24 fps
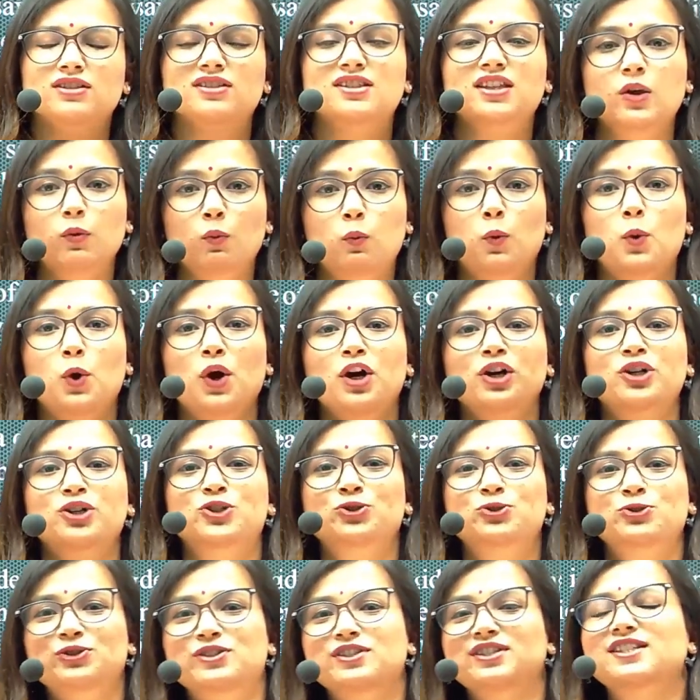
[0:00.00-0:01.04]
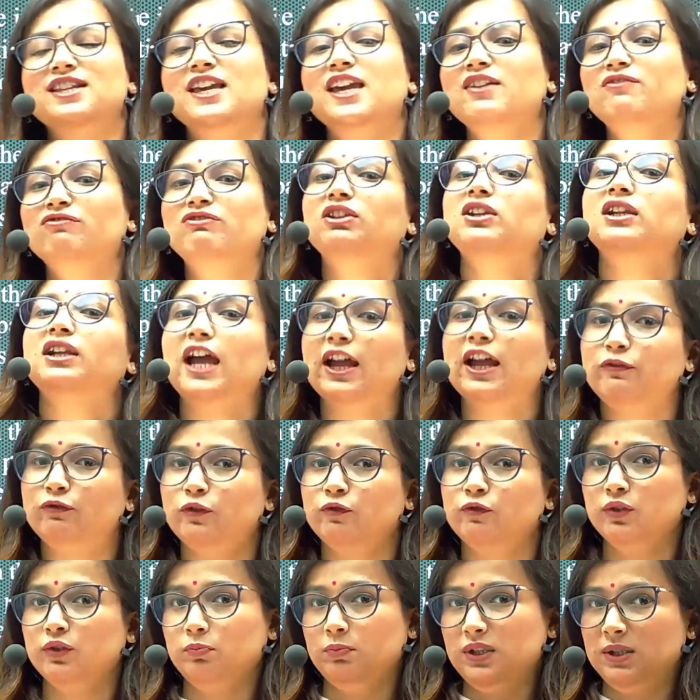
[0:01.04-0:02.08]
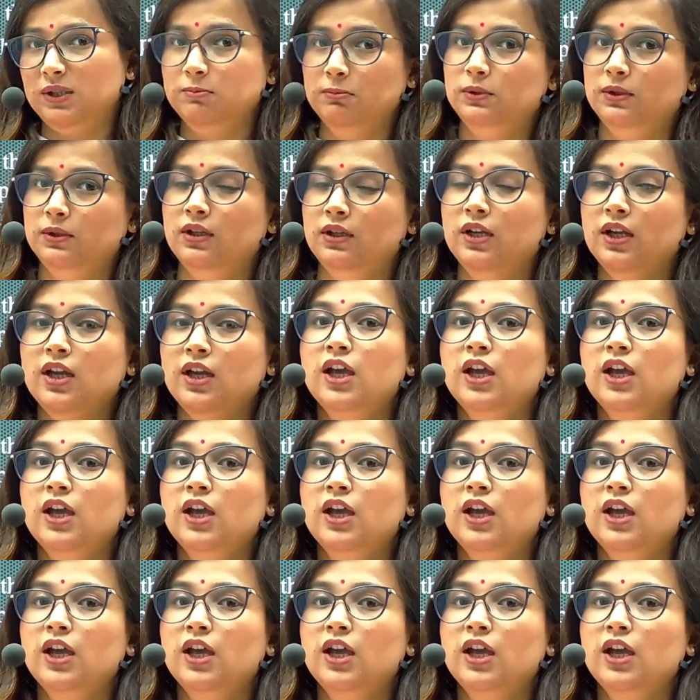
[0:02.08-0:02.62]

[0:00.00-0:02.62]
they work to save the life of the people.